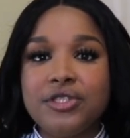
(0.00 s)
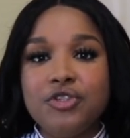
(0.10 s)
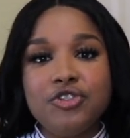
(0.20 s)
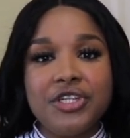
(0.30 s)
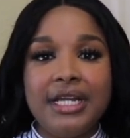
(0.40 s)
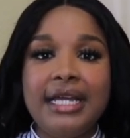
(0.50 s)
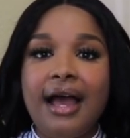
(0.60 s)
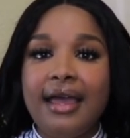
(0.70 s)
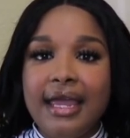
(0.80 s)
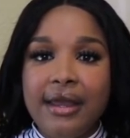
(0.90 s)
Usually
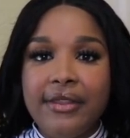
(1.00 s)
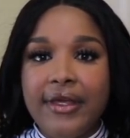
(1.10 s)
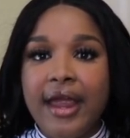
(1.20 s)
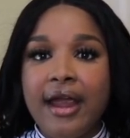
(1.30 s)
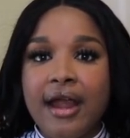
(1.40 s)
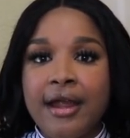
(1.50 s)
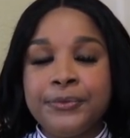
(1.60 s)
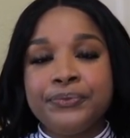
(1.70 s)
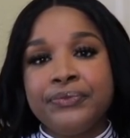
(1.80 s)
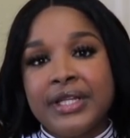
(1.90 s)
in their
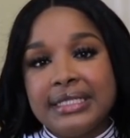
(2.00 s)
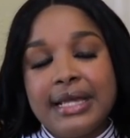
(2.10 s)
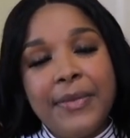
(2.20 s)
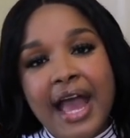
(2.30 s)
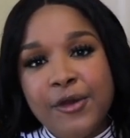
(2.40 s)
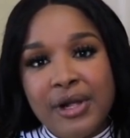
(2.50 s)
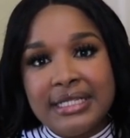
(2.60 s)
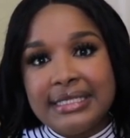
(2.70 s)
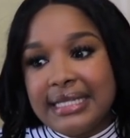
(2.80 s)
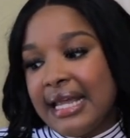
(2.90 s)

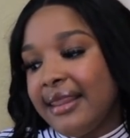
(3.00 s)
semi-annual sale,